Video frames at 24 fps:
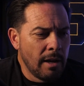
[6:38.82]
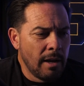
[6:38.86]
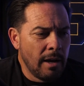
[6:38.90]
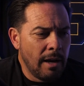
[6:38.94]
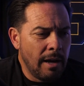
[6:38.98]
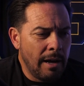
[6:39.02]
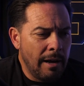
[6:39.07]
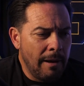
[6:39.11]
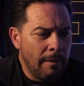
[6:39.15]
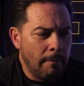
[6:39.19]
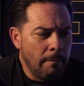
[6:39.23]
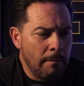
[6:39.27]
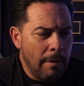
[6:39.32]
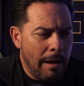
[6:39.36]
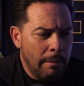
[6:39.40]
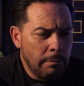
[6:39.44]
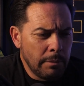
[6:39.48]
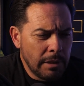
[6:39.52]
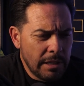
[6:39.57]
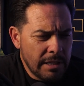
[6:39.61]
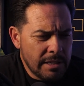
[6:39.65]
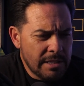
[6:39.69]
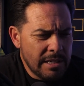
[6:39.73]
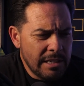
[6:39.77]
I'm
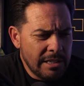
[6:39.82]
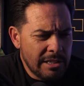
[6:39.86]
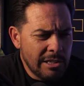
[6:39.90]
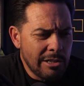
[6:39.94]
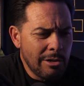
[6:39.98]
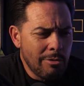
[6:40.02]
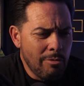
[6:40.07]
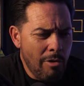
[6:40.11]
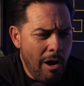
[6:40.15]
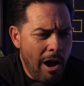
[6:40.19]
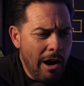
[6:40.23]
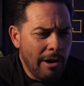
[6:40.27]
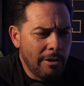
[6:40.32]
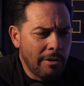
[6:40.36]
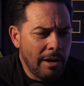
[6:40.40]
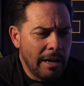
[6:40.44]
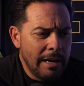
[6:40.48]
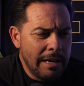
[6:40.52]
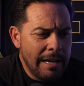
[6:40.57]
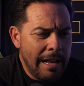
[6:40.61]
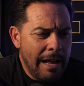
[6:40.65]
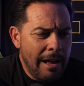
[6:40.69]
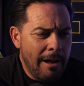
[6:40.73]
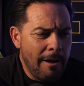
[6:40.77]
listening to The Rock
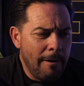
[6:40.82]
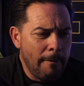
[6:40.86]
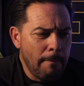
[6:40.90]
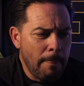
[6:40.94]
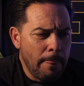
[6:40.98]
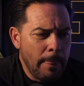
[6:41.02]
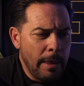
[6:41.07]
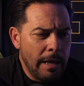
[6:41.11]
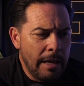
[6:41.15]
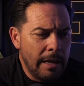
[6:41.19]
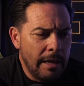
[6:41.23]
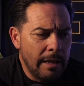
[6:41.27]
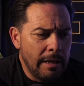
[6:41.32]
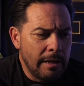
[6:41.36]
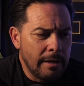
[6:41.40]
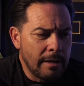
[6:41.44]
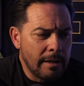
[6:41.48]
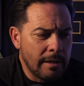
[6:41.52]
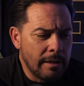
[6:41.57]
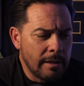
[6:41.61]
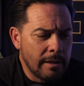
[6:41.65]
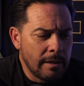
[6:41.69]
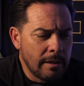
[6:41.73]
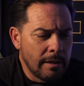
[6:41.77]
right now,
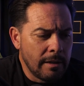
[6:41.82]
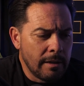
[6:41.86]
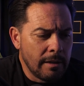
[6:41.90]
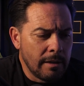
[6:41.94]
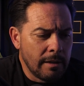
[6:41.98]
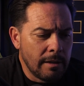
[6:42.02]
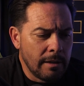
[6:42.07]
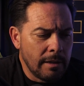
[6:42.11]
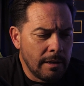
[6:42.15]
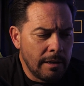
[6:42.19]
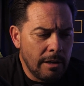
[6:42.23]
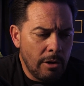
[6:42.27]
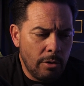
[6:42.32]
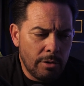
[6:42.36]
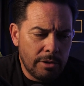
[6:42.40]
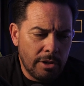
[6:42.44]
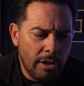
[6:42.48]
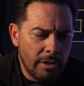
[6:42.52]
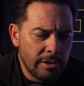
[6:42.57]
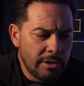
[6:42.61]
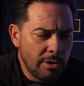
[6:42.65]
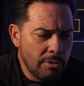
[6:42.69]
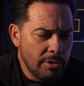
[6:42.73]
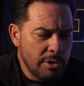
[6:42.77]
and, with
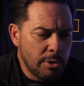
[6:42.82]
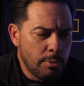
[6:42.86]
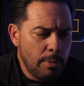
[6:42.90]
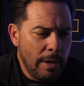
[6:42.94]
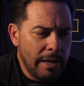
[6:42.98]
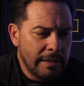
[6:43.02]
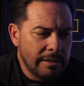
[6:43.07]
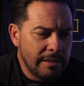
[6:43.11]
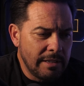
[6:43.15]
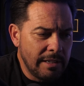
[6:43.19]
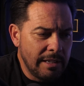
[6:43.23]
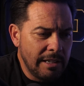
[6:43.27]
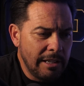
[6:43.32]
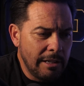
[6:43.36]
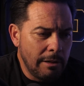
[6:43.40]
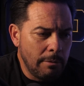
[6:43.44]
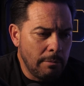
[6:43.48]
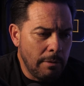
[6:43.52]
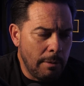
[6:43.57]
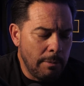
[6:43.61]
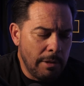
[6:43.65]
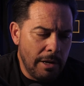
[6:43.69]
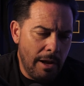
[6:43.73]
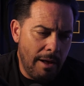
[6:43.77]
all due respect to
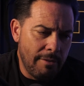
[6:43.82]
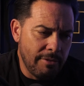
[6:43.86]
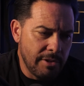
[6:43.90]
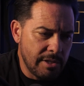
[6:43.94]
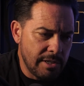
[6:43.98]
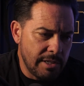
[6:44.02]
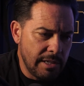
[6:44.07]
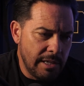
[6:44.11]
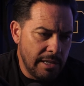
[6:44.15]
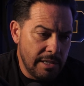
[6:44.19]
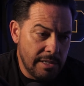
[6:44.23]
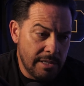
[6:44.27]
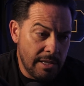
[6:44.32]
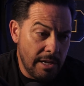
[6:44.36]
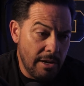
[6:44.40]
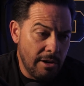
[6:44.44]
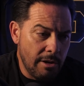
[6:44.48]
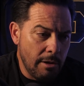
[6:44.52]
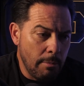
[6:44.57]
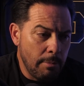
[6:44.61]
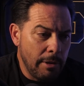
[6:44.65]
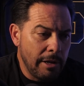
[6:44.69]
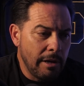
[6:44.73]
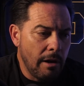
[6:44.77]
him, I mean, obviously he's there
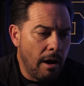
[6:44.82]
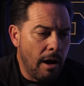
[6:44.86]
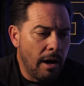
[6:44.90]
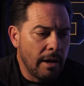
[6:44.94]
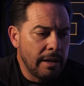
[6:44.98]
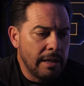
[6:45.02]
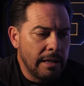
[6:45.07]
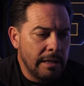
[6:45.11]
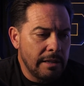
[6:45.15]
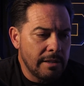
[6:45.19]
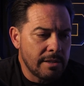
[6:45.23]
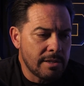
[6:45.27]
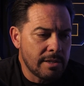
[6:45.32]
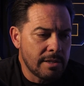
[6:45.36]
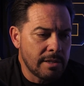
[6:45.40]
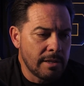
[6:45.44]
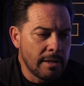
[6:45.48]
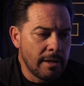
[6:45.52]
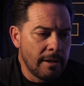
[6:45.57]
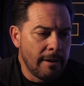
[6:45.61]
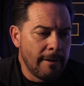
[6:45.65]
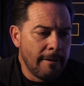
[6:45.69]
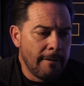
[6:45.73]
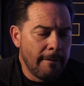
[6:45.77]
in a big audience.
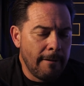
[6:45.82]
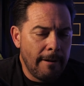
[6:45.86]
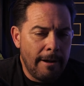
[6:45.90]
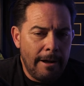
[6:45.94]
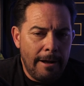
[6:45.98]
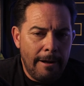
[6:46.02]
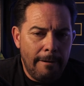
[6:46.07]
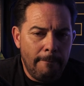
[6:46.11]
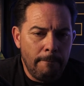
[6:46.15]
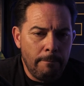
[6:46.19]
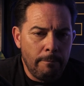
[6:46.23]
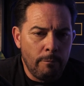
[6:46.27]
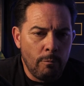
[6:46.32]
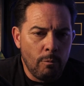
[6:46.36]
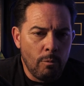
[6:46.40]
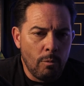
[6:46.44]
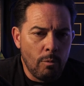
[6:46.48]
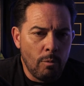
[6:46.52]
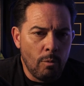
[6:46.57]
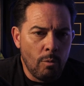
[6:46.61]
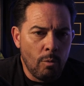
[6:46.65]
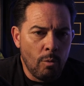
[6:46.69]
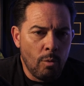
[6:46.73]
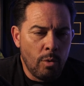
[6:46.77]

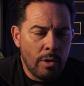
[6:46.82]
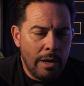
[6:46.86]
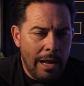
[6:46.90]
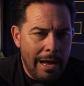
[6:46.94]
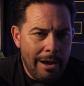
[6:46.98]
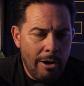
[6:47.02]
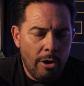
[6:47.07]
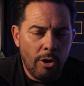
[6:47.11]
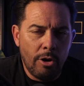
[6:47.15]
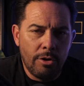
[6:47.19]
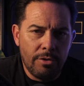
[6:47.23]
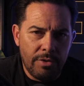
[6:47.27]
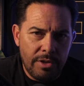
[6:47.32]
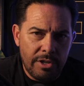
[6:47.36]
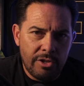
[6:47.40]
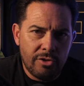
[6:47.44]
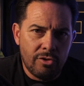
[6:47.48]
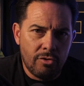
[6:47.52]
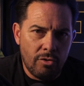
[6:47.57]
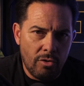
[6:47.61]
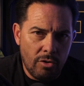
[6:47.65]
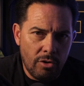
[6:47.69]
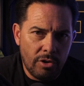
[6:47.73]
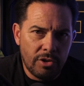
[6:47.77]
When I heard this
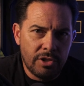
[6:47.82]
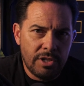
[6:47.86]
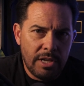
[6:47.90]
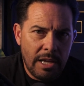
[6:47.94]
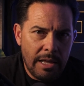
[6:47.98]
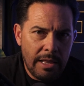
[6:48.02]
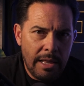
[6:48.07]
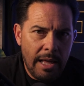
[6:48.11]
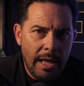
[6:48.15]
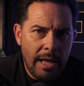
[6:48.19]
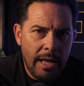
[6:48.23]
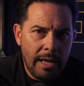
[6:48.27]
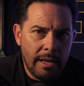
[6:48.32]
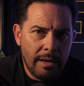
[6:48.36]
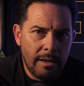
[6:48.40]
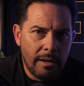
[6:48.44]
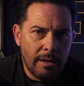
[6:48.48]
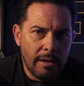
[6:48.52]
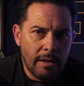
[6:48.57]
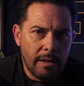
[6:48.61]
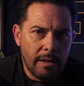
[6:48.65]
girl say that,